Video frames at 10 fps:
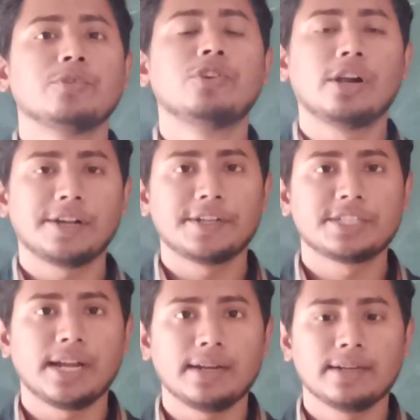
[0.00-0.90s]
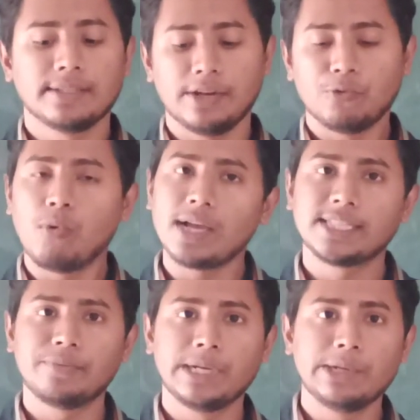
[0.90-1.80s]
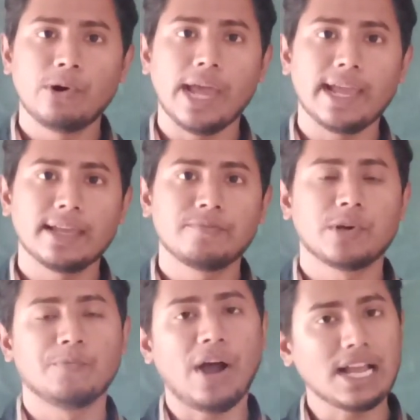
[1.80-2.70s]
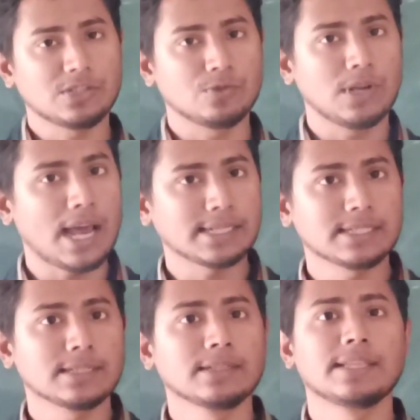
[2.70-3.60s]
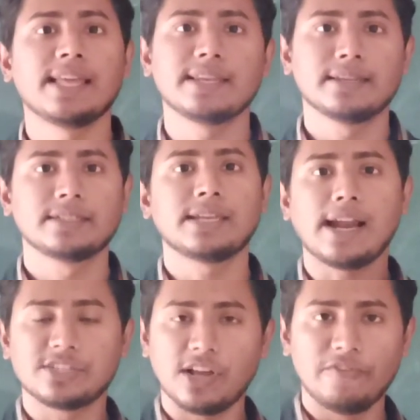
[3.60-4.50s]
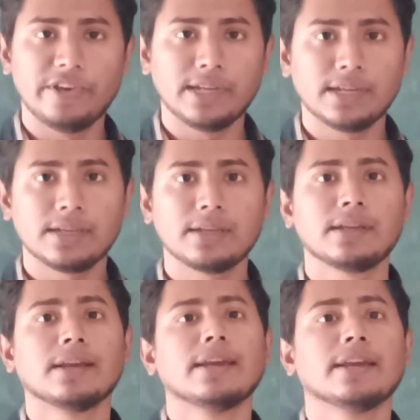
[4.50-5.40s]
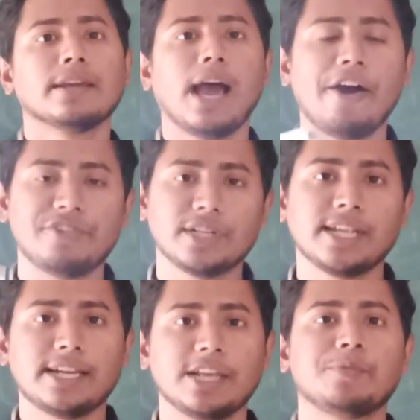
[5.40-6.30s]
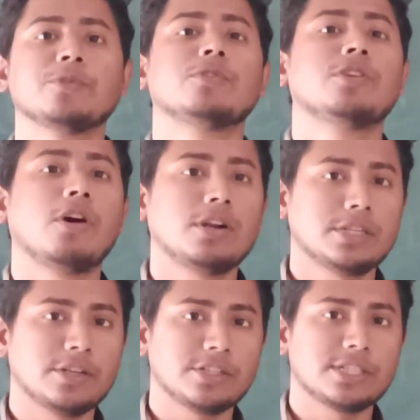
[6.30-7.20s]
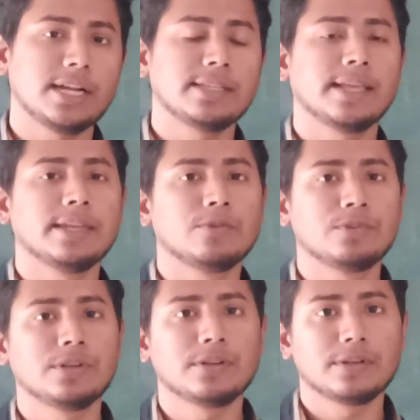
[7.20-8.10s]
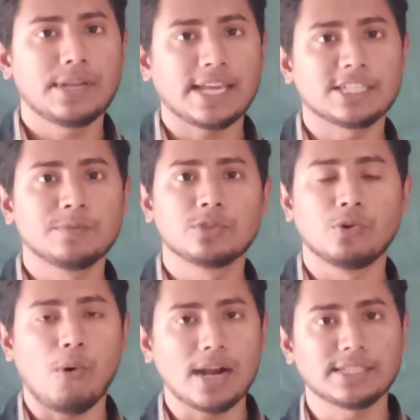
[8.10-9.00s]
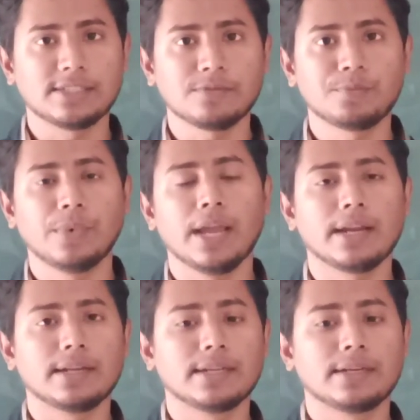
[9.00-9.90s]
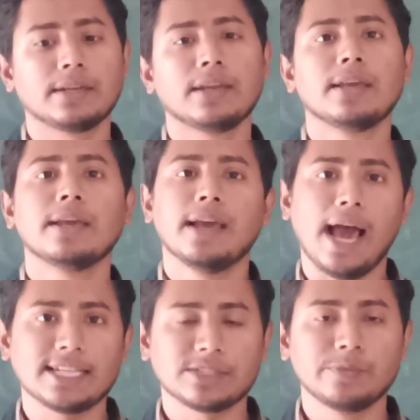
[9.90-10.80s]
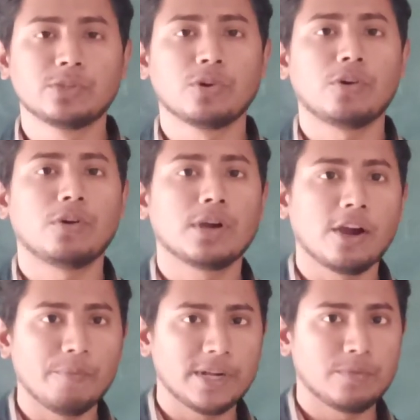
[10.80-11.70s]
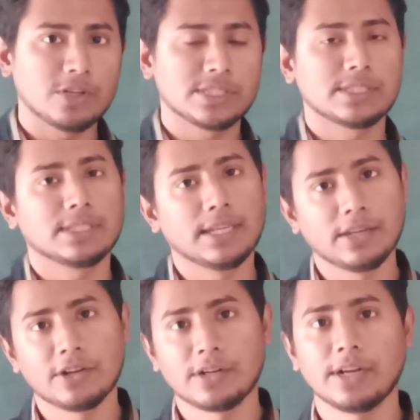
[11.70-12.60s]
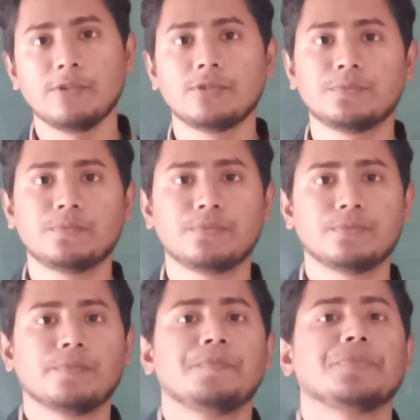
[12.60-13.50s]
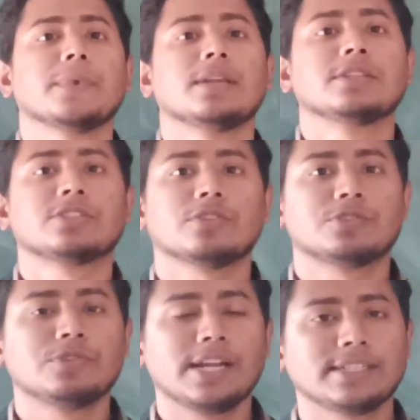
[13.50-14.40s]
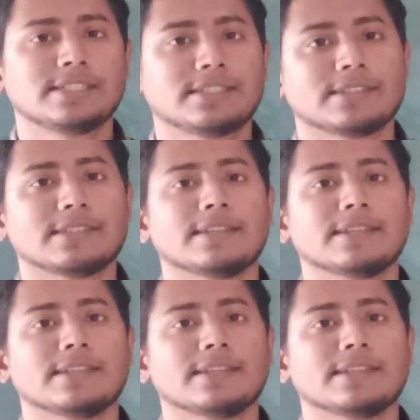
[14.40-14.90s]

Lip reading: don't understand, then watch the video again from first to last, then start solving. After that, if you don't understand, then you text me through WhatsApp and ask me through comment box in your YouTube. So students,